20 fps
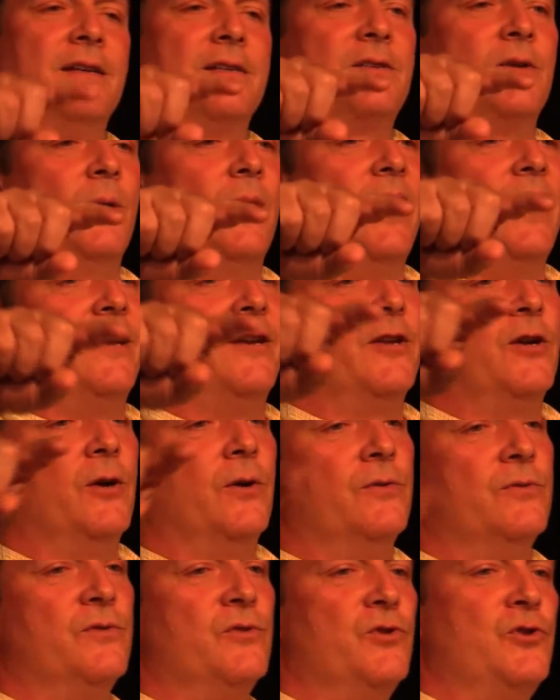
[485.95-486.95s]
So I had to
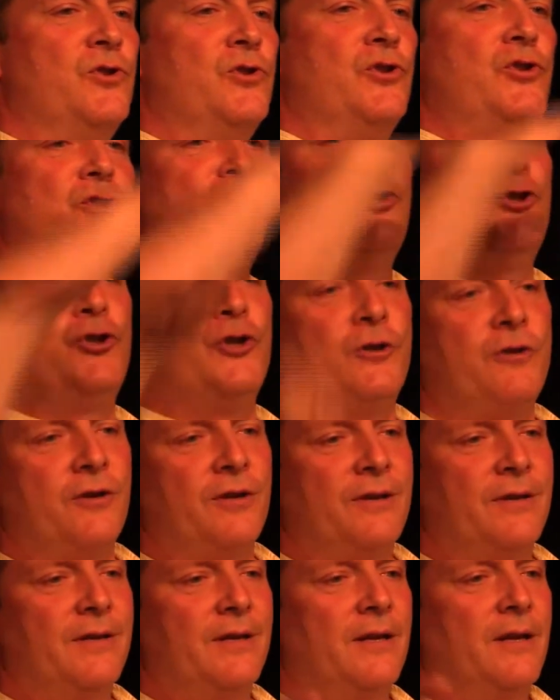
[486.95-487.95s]
go zhook,